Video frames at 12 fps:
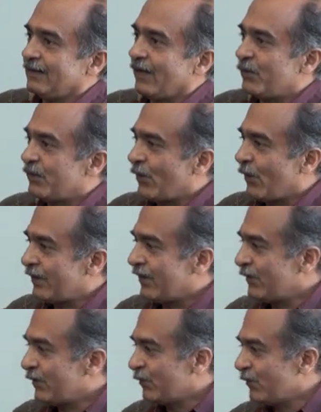Now, in
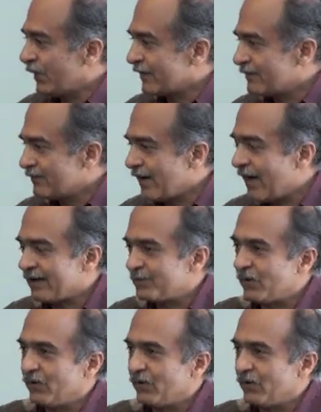order to extract,